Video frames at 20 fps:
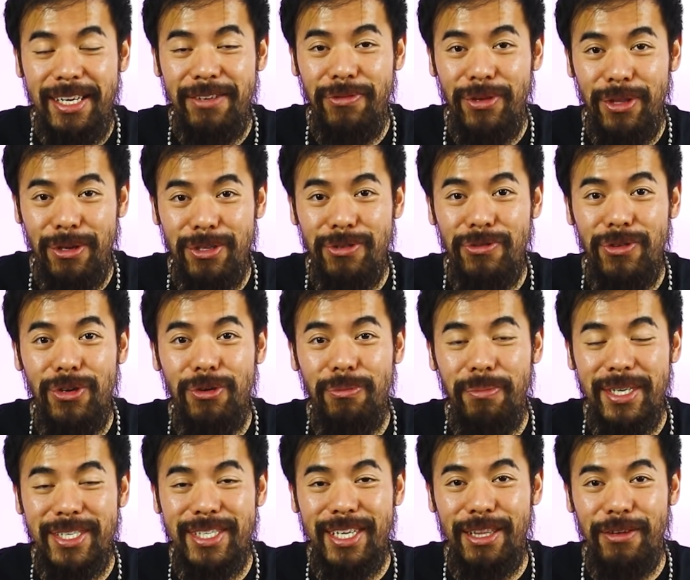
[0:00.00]
For those of you who
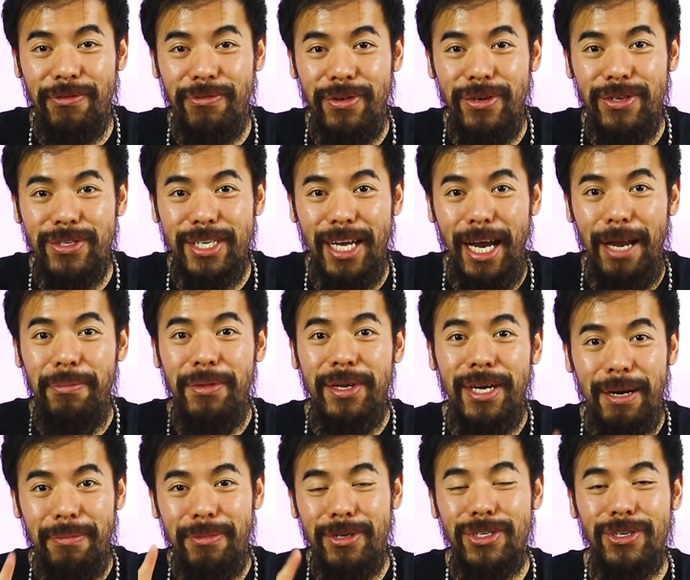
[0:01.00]
missed it the first time,
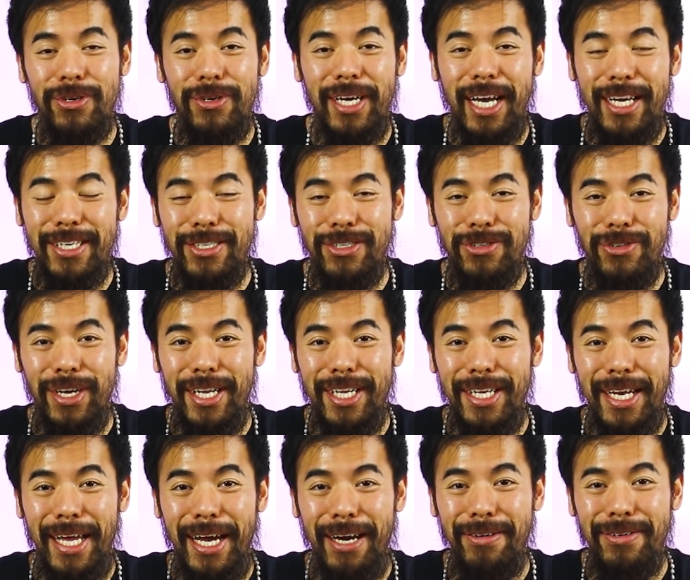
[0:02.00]
I'm going to show you guys the trailer
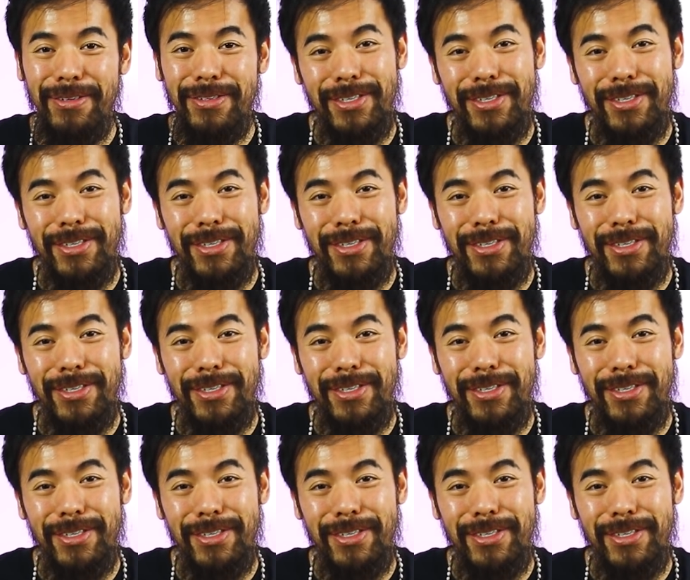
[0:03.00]
now